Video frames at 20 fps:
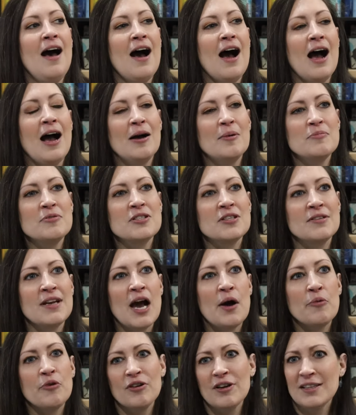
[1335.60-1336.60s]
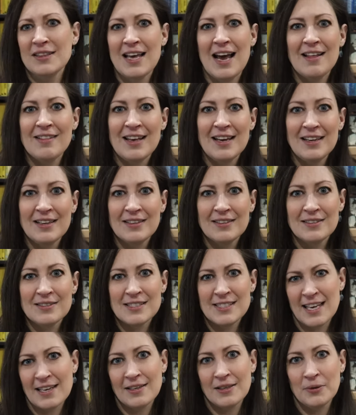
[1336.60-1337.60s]
Um, so now we're in that like
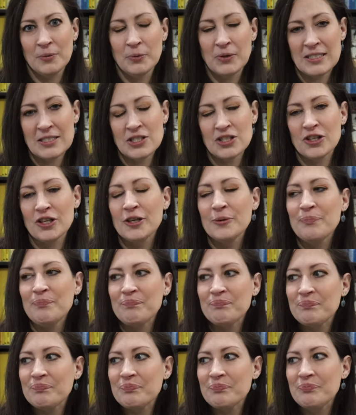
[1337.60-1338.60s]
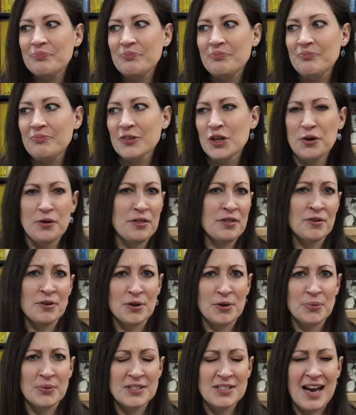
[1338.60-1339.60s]
second winter or
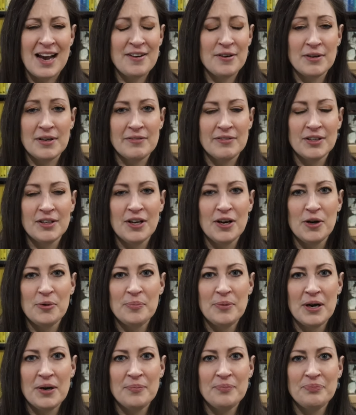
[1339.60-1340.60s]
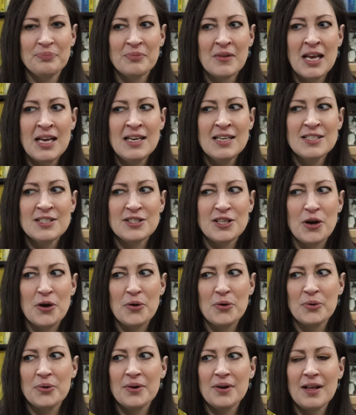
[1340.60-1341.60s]
third winter. I don't even know. But
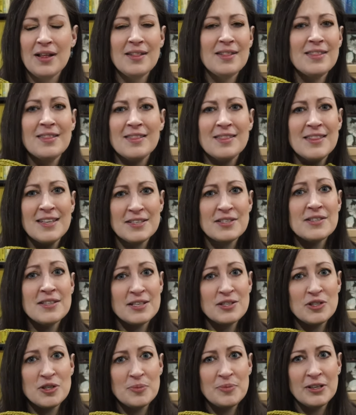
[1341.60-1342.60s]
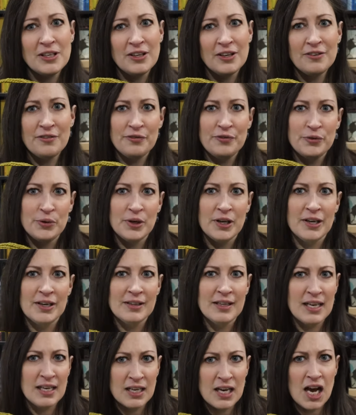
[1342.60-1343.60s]
so this this will be good for
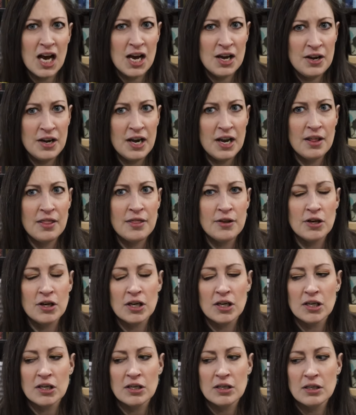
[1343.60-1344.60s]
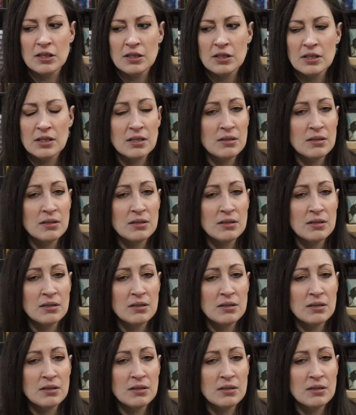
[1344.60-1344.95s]
like another